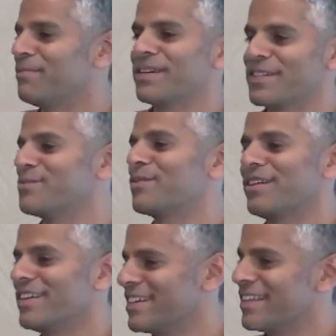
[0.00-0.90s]
Because we're
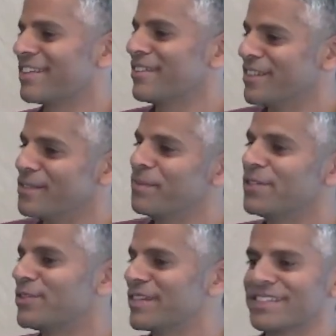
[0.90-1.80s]
already collecting all these
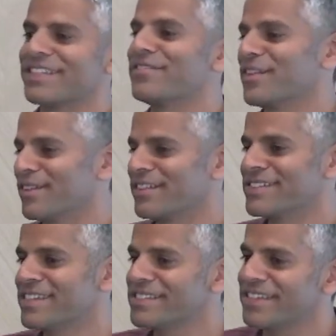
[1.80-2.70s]
metrics and giving you all this
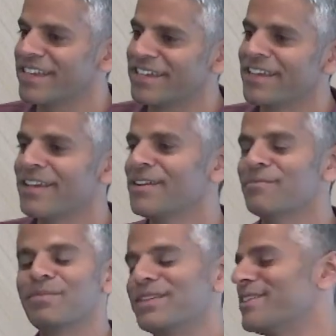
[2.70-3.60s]
insight,
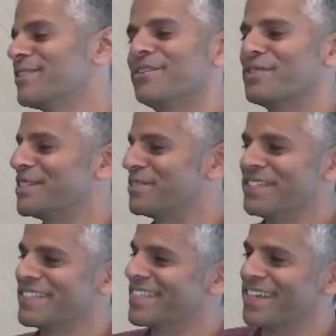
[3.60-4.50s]
but there's always a
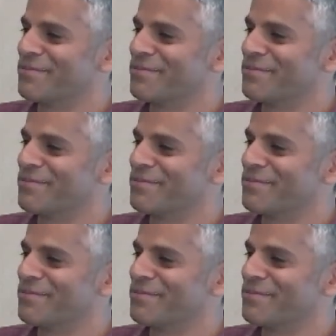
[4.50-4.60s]
reason to get a